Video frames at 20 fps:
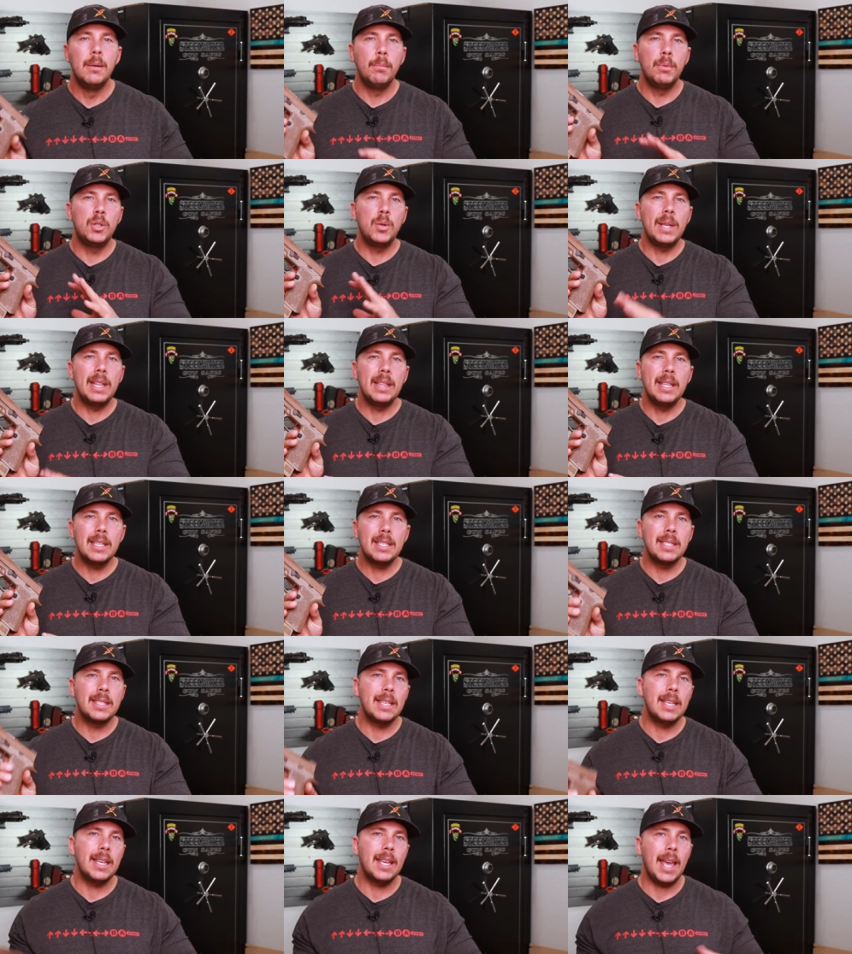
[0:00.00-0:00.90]
between
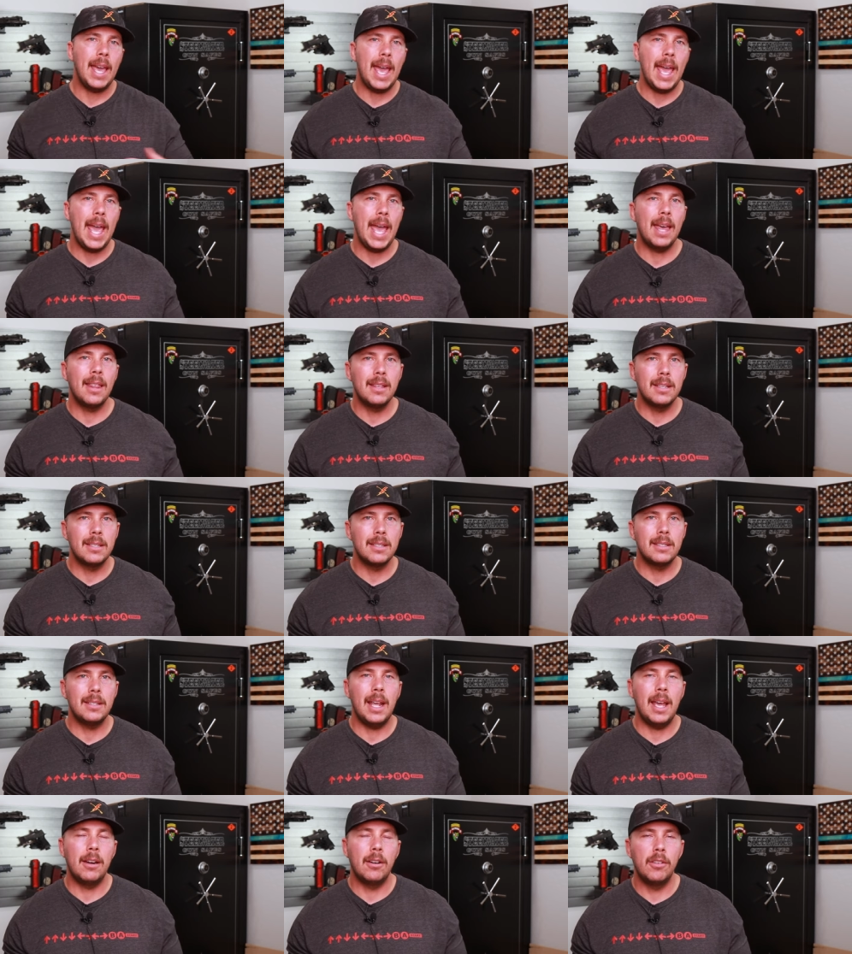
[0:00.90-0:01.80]
this thing and the
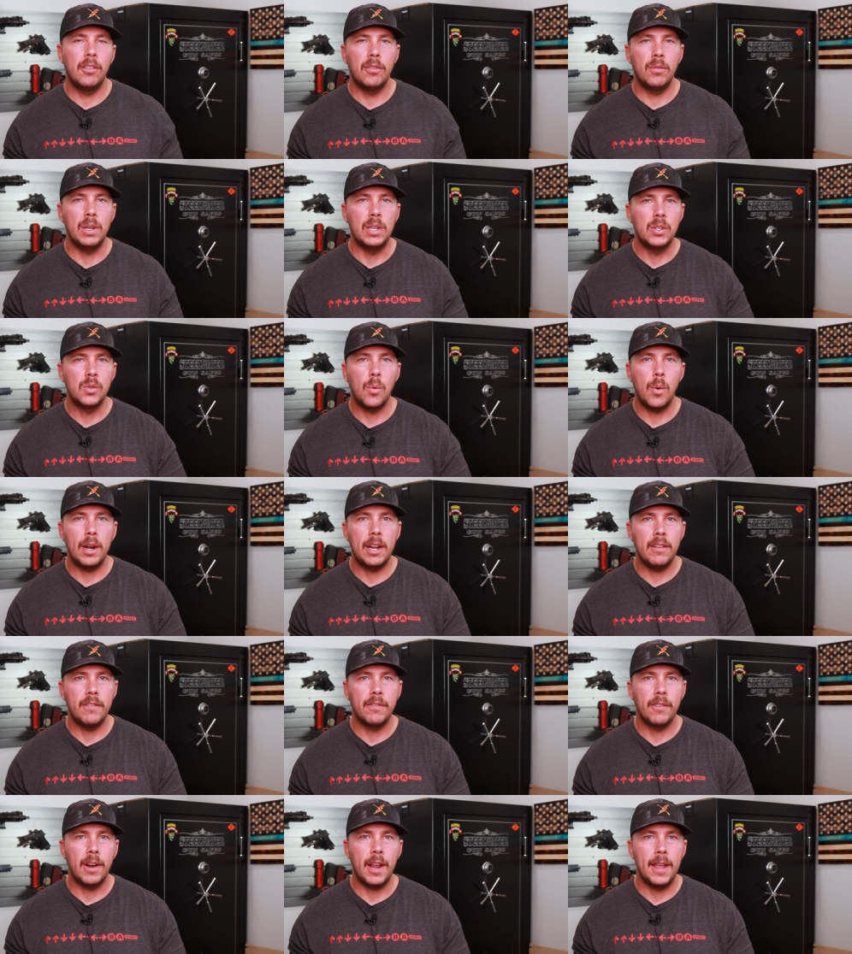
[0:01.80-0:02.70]
standard
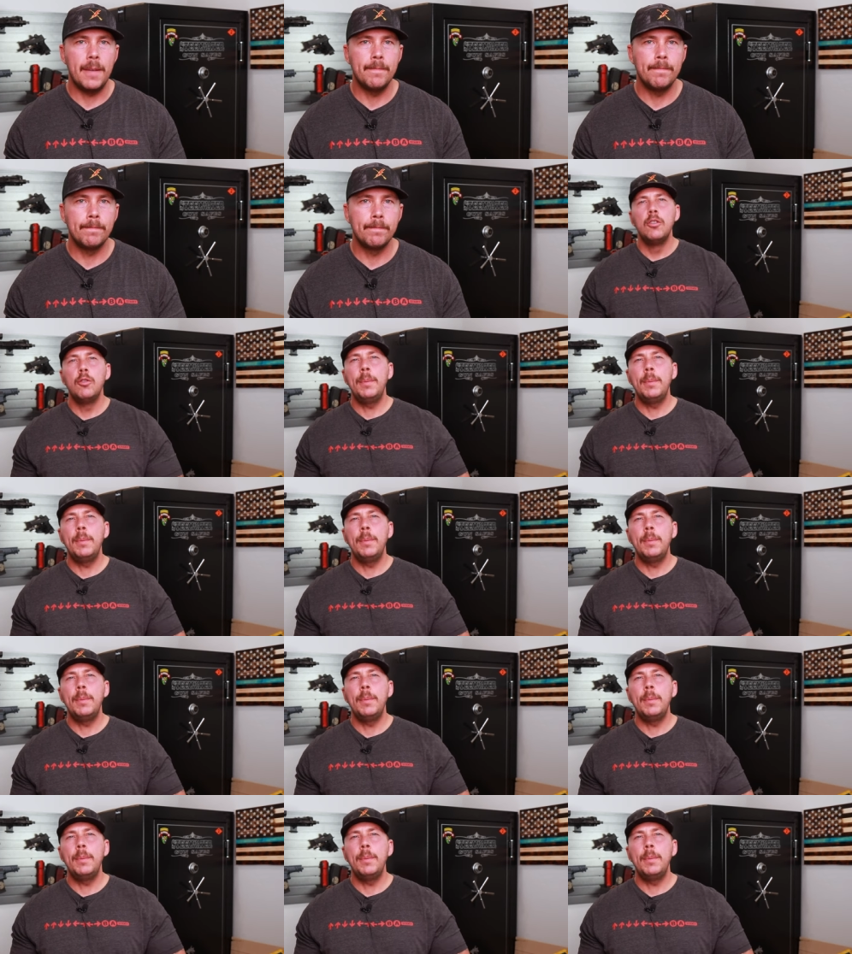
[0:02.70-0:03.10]
320 frame.